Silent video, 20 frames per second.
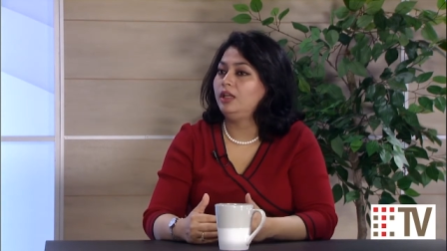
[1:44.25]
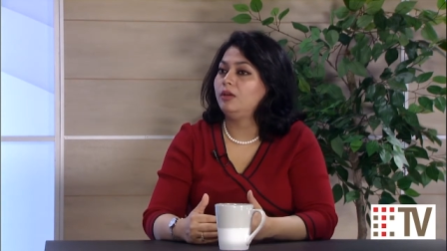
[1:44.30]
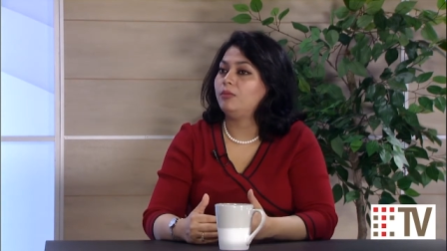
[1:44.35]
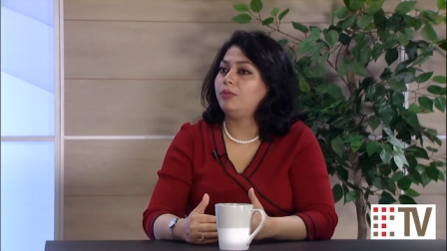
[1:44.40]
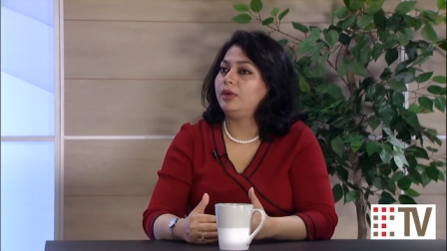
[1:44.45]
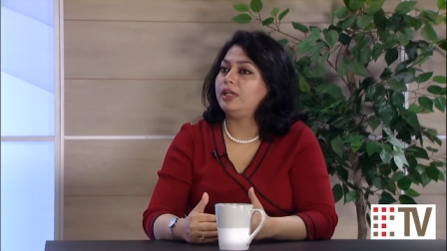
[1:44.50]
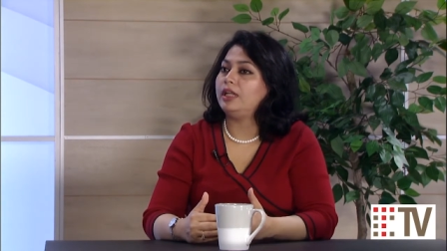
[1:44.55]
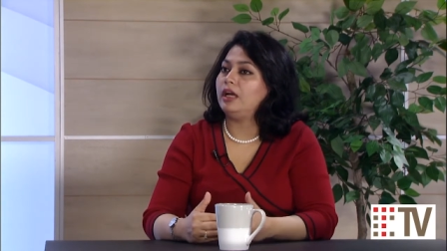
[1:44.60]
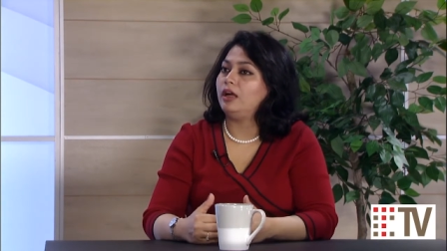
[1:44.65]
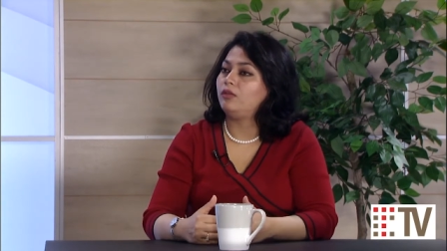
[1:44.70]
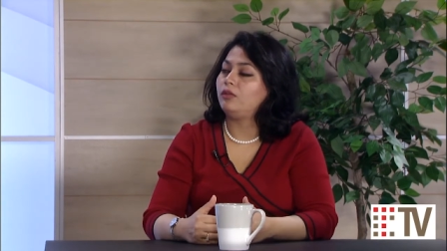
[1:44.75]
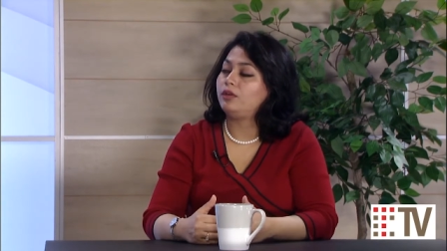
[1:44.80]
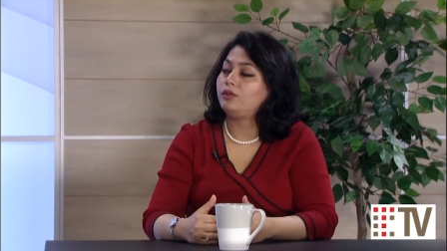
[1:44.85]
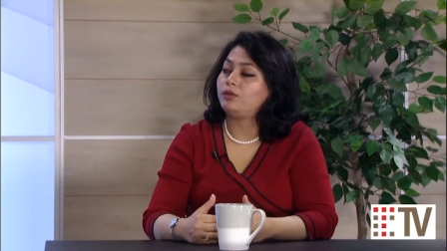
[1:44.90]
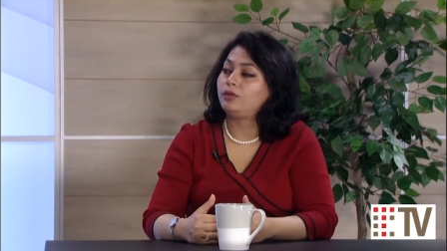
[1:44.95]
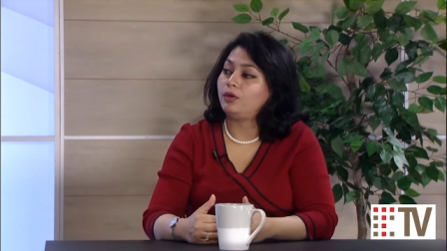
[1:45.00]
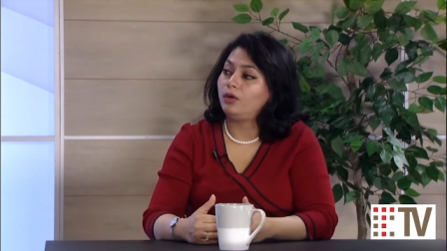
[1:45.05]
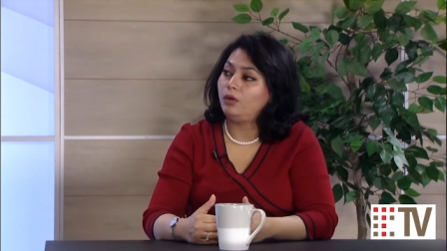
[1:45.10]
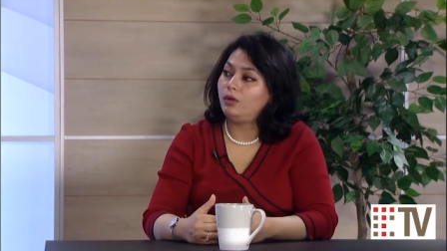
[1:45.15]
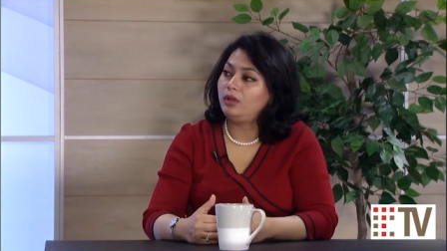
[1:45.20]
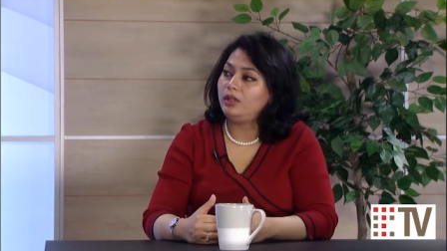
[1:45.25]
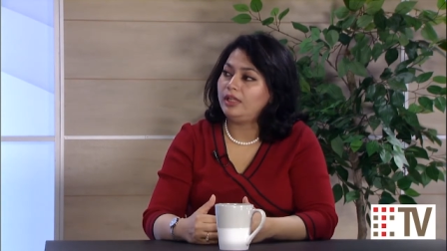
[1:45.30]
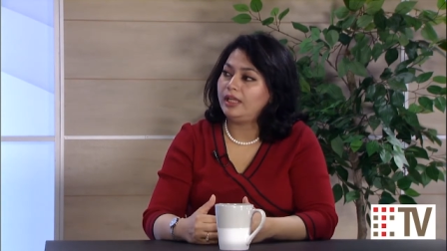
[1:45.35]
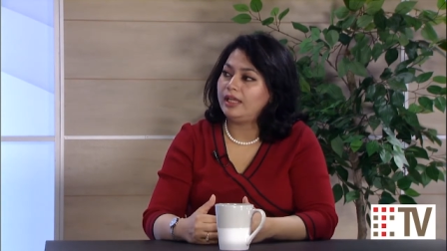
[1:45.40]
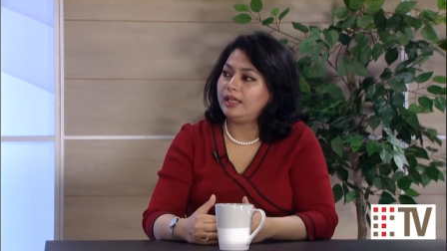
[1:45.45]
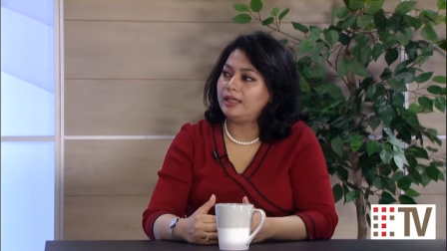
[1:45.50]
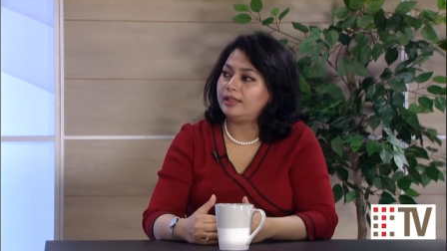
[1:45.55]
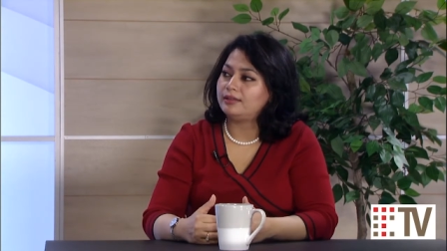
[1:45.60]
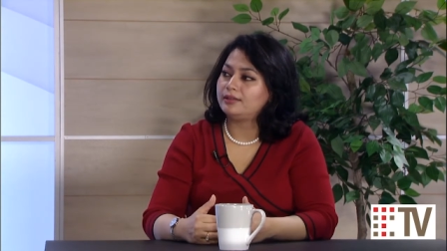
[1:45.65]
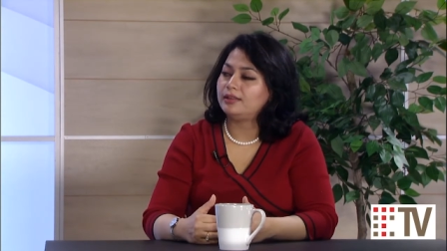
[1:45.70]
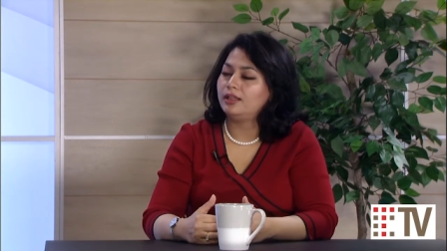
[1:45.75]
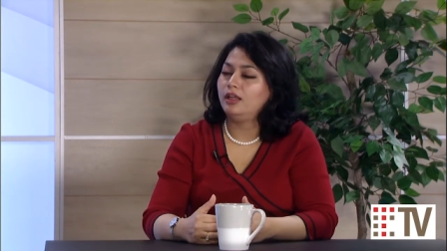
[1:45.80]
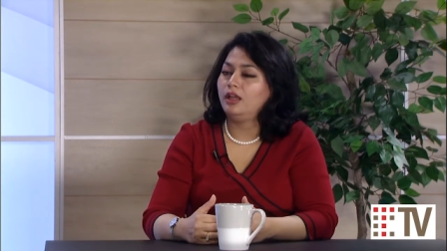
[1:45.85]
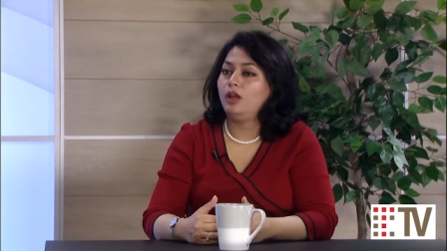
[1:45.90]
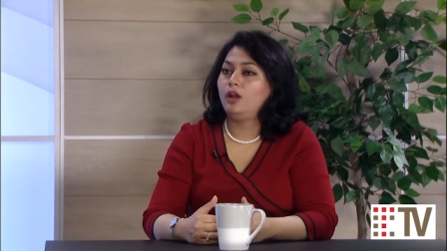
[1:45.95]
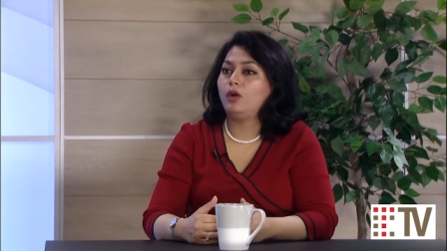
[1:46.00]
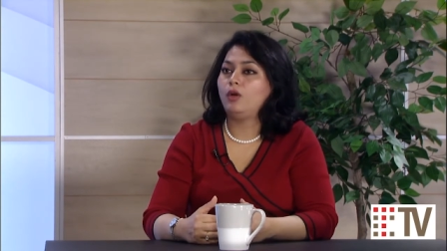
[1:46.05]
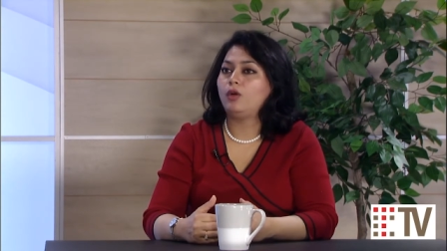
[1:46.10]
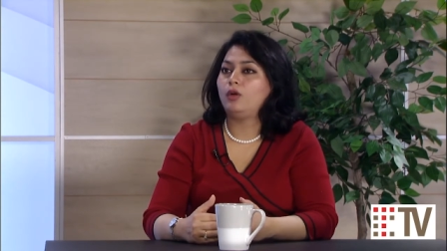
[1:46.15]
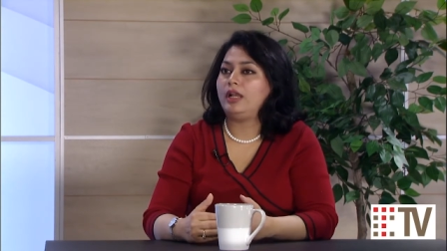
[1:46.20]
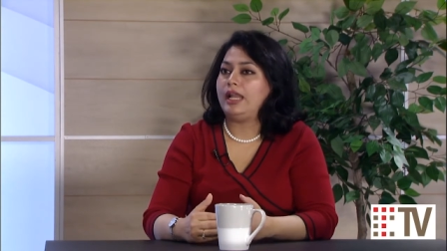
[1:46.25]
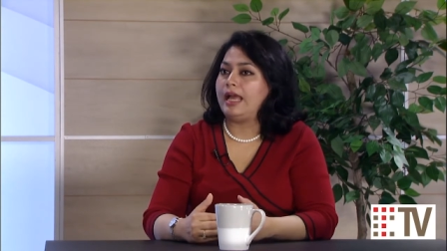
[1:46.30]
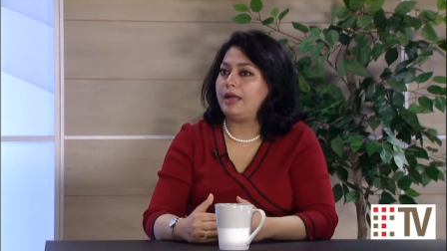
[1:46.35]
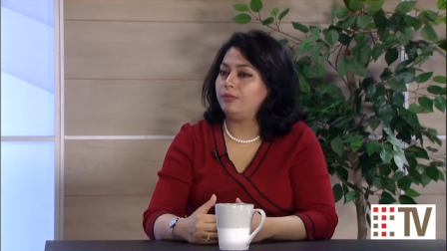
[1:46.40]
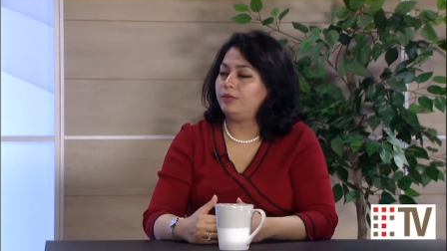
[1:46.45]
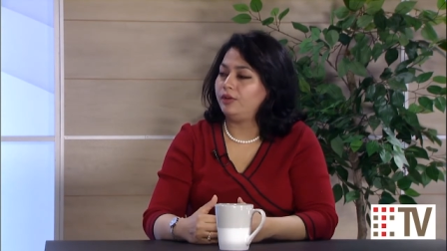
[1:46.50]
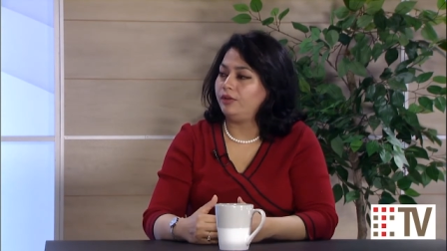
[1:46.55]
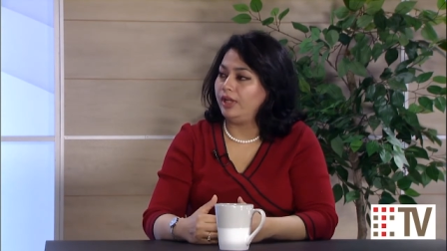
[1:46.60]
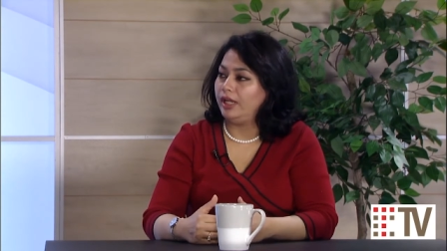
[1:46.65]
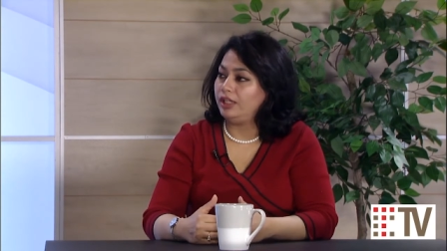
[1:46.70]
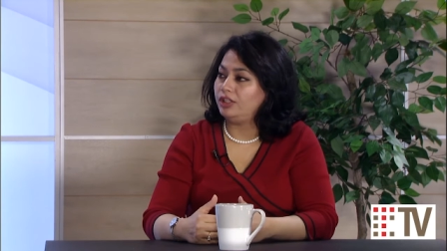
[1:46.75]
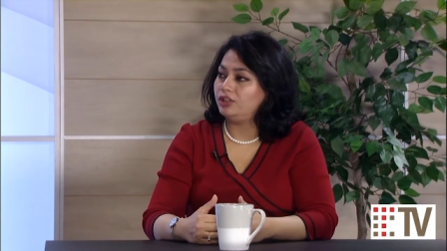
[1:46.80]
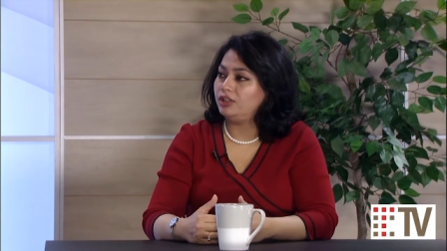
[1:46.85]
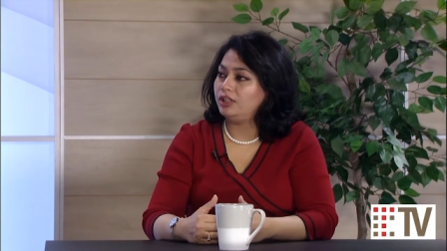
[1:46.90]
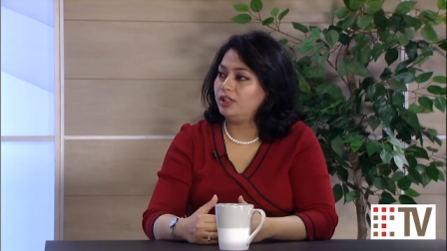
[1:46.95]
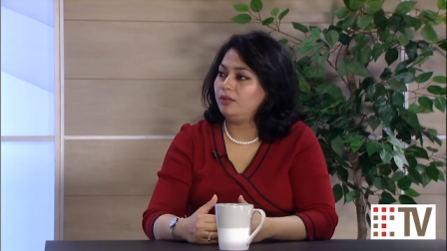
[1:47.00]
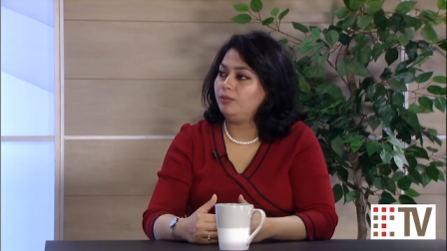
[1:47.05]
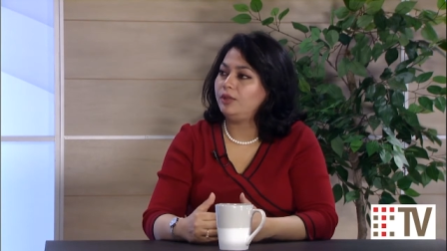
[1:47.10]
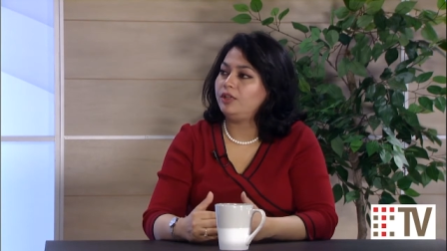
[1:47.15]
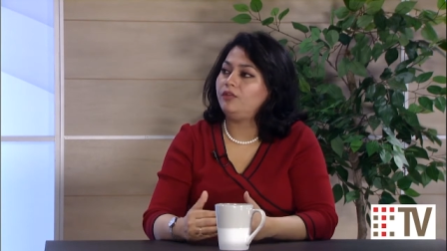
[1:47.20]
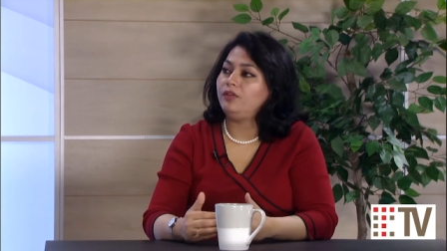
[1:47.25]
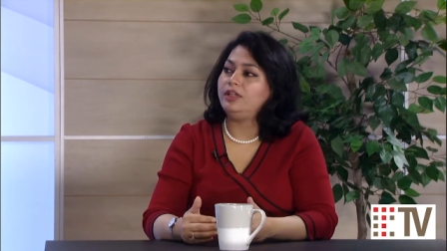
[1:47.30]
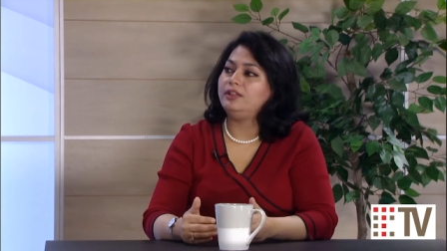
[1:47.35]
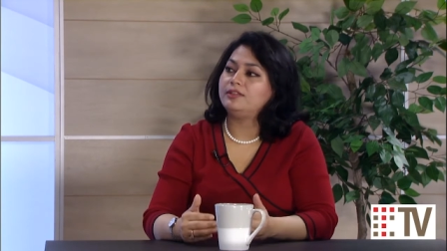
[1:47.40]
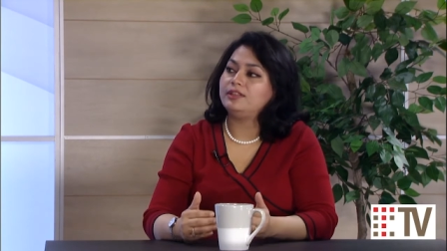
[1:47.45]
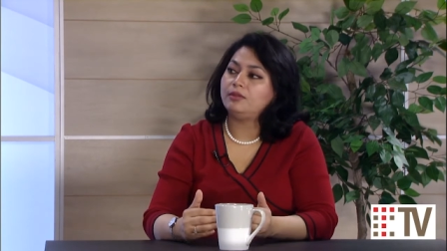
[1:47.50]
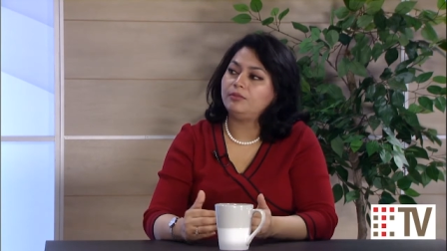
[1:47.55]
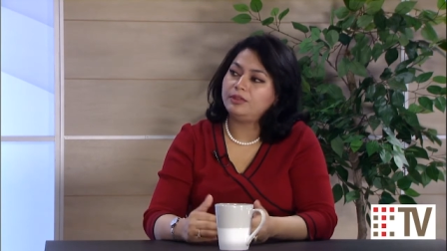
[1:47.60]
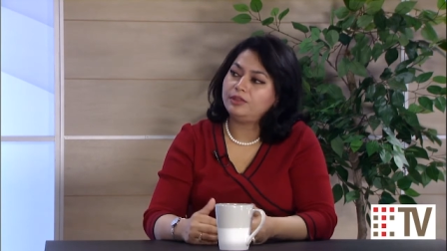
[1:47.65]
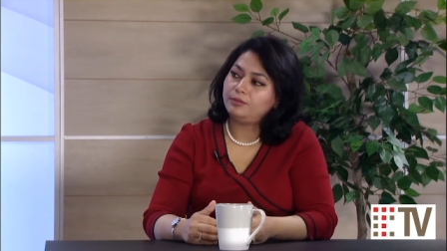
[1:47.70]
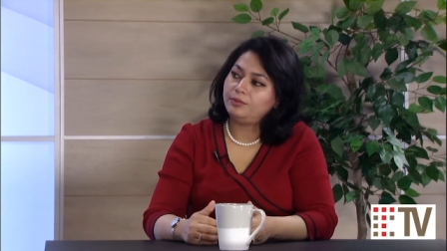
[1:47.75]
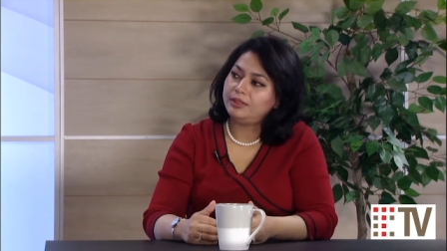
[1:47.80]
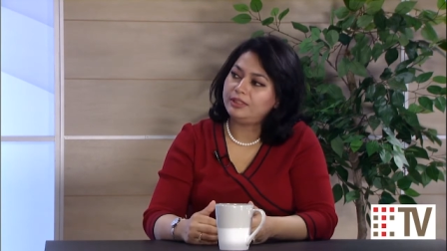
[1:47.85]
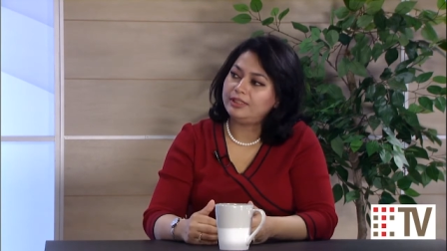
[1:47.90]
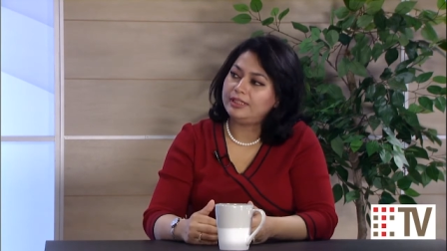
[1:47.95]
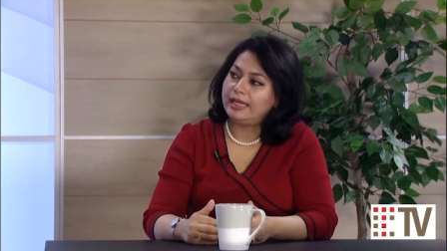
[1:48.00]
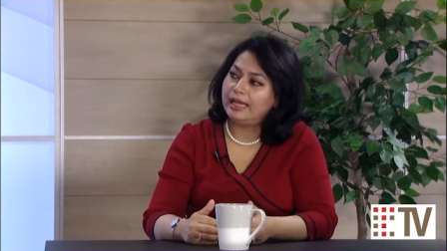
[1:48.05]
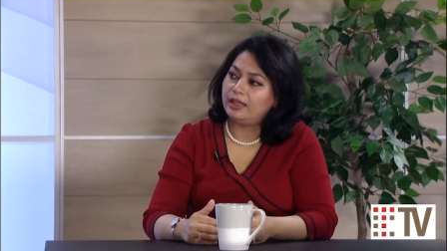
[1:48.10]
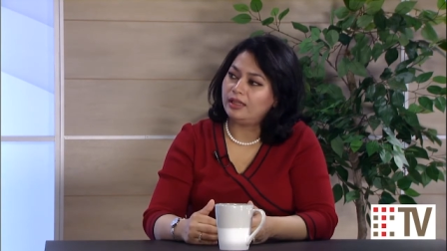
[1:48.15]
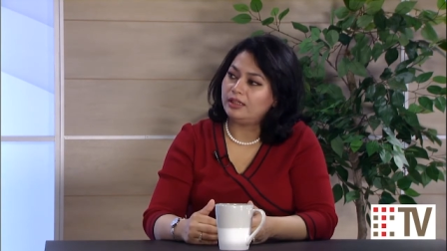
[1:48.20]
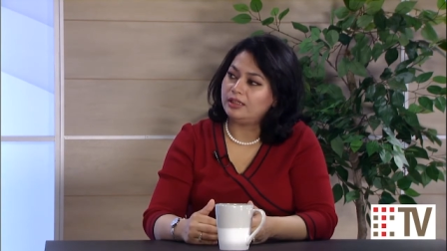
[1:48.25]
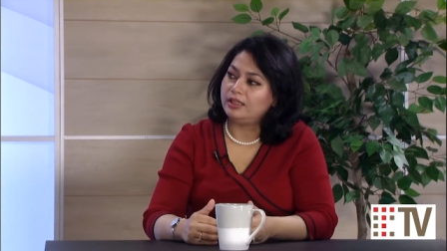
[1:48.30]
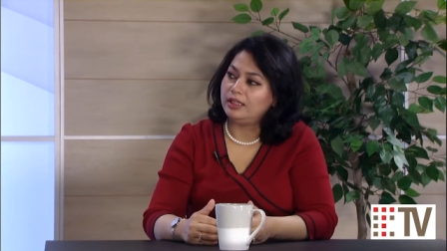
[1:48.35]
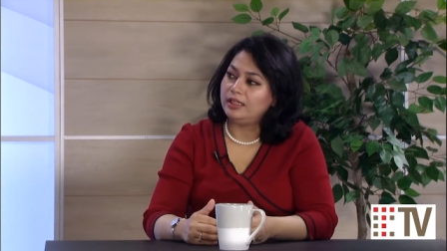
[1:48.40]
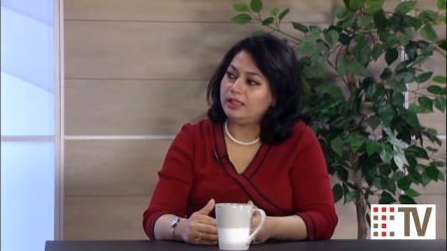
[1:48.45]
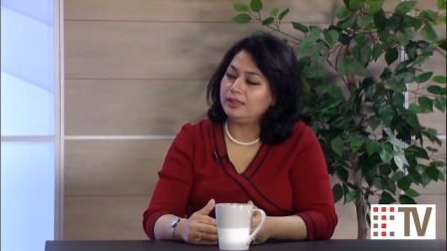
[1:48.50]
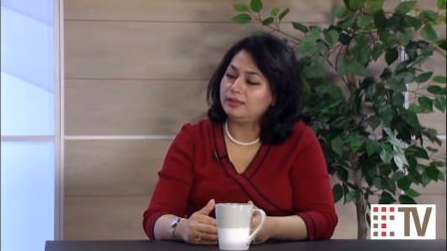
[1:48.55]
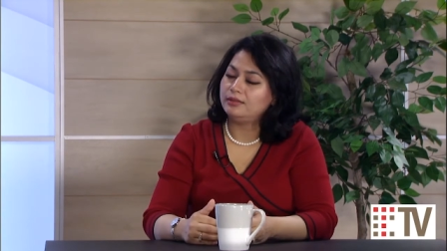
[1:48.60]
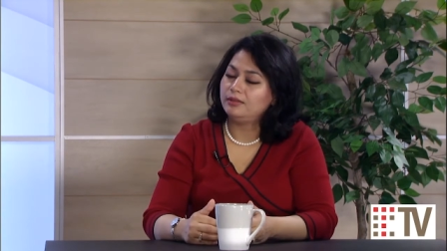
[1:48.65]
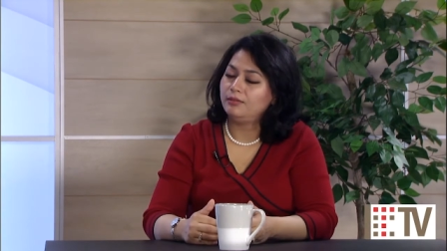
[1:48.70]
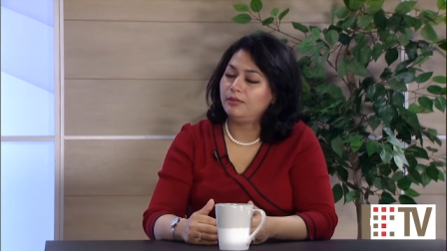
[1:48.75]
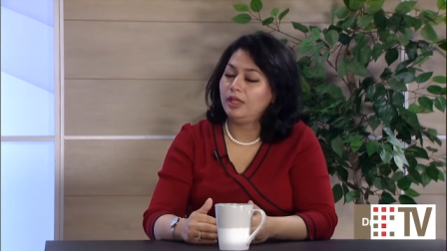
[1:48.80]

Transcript: but our role is collaboration between subspecialties,